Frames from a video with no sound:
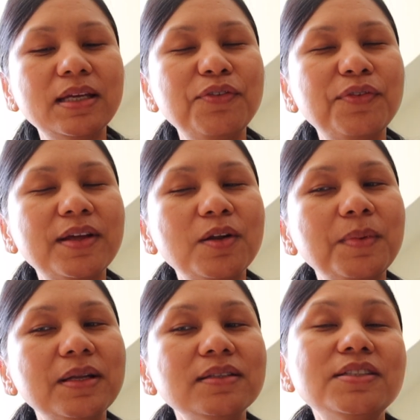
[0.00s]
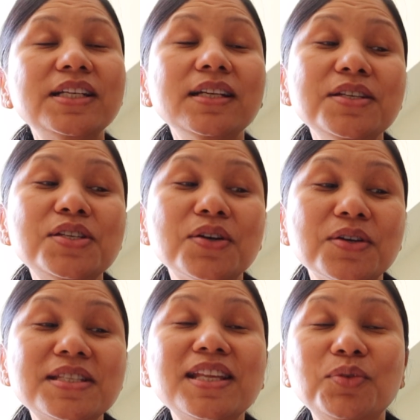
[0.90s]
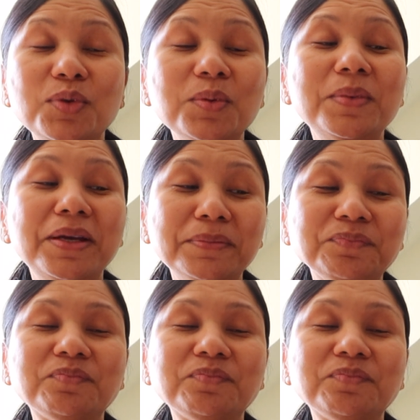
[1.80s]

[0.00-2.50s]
If there will be little chili sauce, that will be.